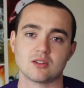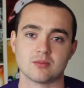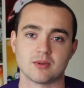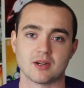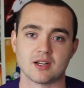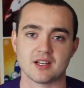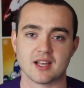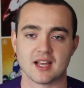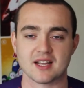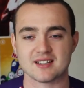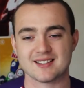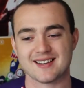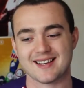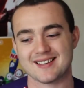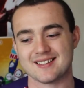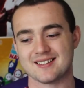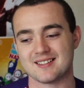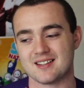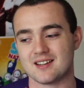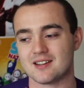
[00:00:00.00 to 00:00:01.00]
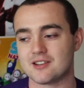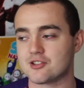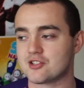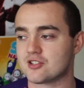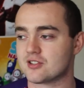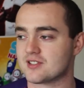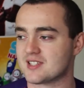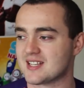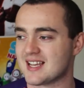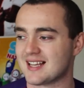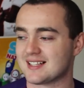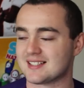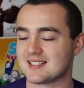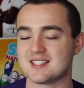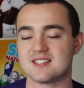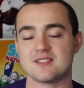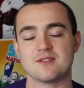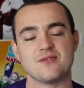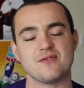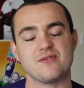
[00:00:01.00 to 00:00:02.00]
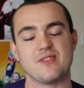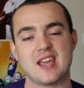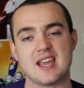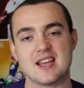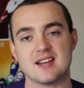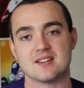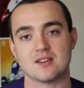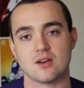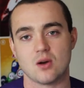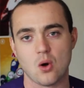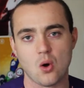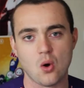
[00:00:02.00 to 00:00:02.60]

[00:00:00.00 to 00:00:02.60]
but and then the Irish jersey had this faint